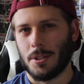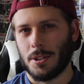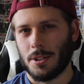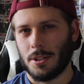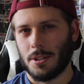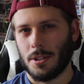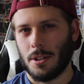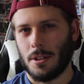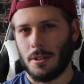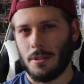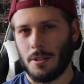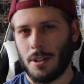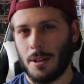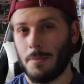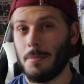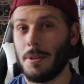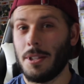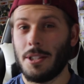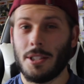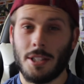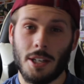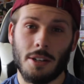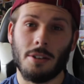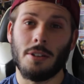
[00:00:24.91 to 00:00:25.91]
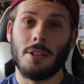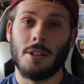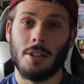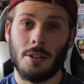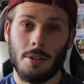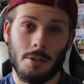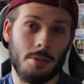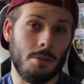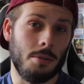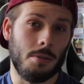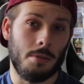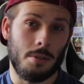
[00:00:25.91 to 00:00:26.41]
so let me tell
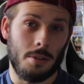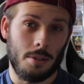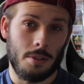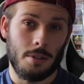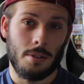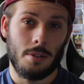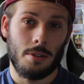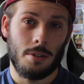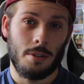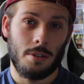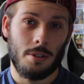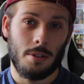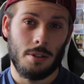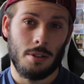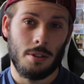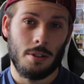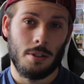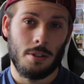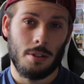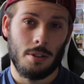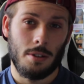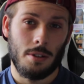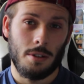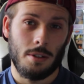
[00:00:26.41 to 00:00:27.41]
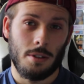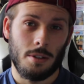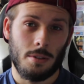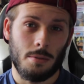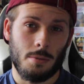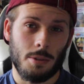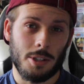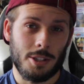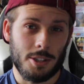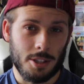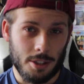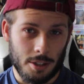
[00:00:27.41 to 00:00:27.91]
you
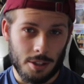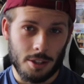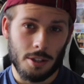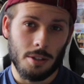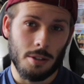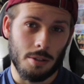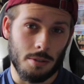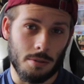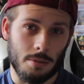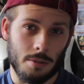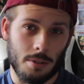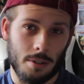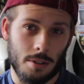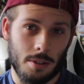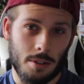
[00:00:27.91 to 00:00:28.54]
what to do.